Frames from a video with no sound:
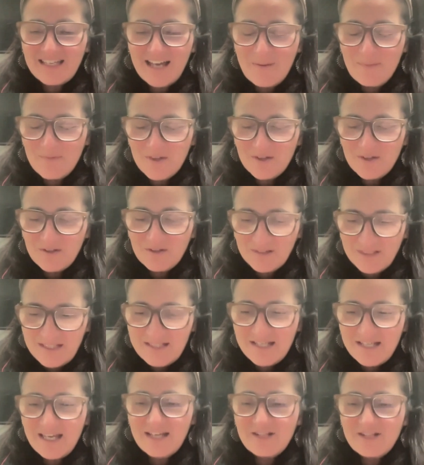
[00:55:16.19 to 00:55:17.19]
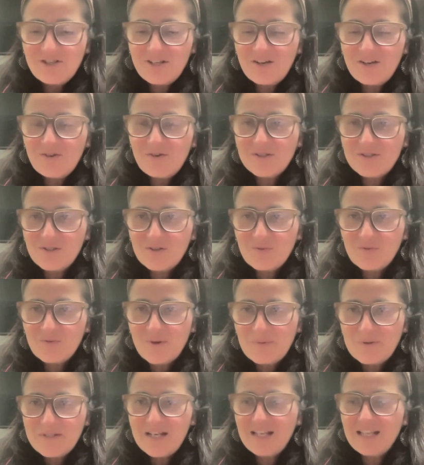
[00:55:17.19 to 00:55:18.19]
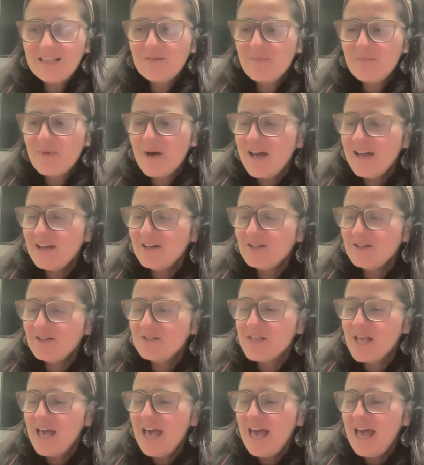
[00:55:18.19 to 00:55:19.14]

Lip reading: I'm the listing agent and also representing the buyers.